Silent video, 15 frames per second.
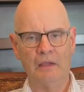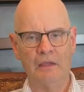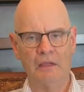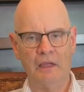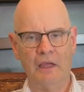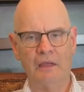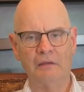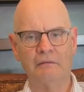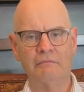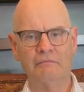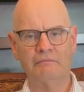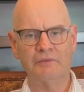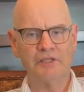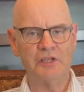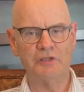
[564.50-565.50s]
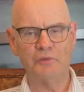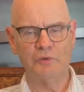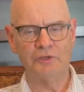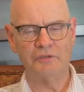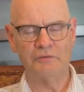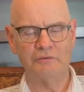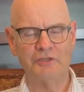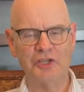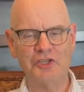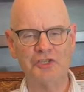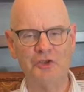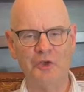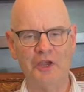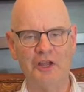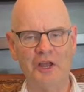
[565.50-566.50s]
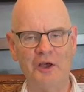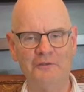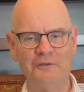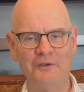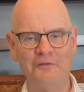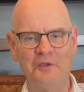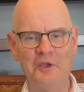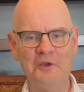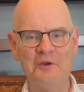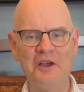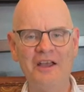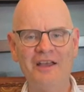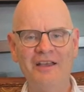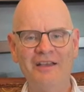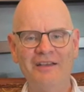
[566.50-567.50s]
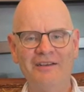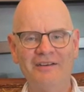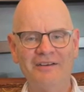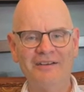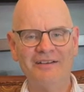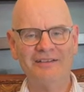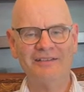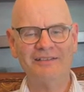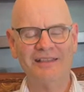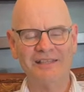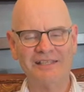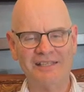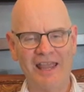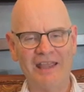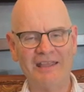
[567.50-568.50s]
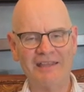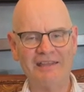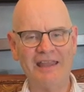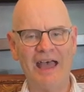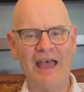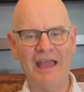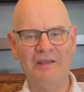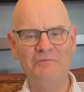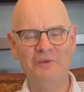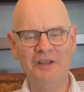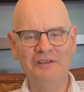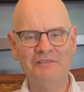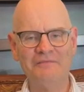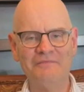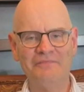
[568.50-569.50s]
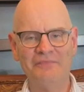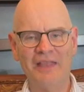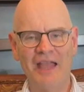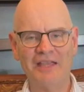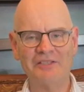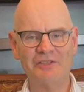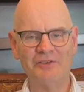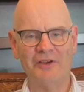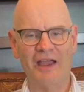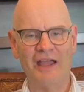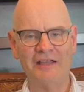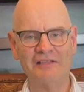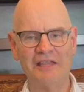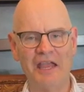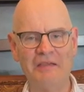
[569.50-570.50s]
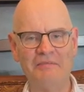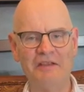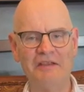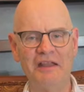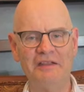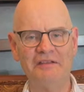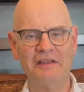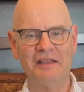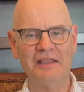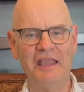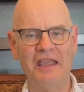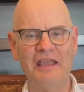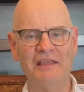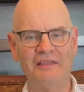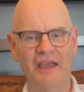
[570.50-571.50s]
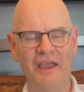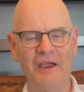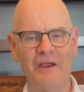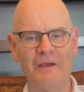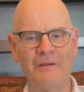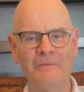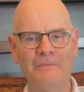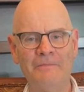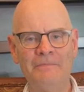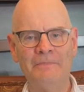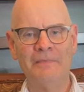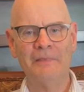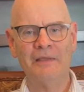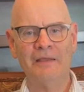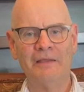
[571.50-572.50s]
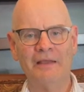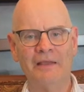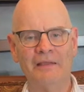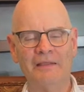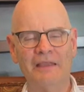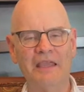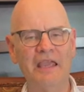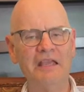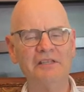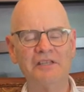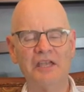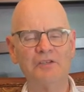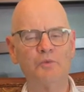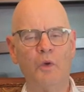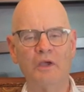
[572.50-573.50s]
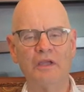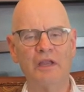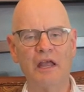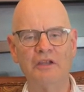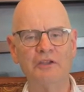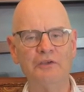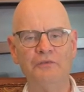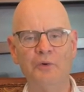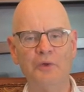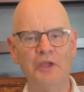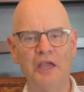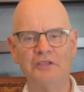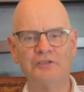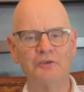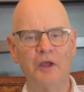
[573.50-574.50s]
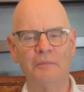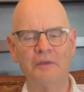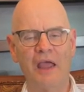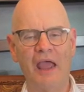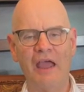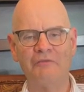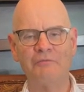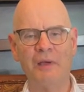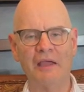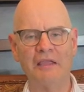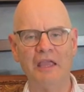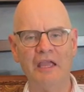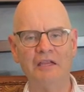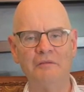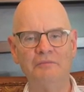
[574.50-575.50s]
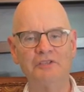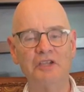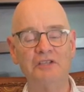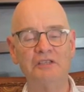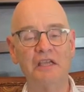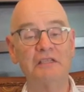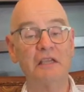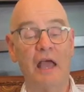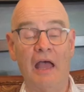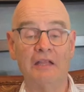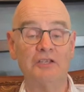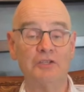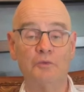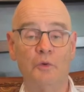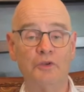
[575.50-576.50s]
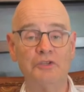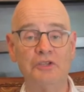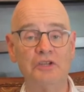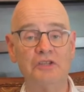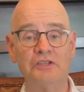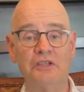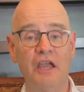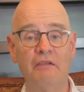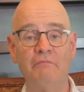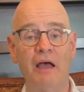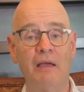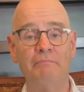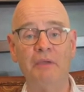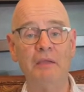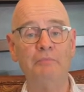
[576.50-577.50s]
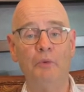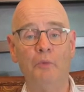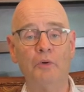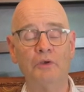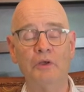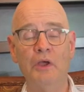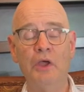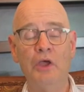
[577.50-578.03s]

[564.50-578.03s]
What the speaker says: cut, since we're just doing an overview. The second night when Esther has Haman and the king there, the king says, what can I do for you, Esther? Up to half my kingdom. She says, I just want you to save my people. We're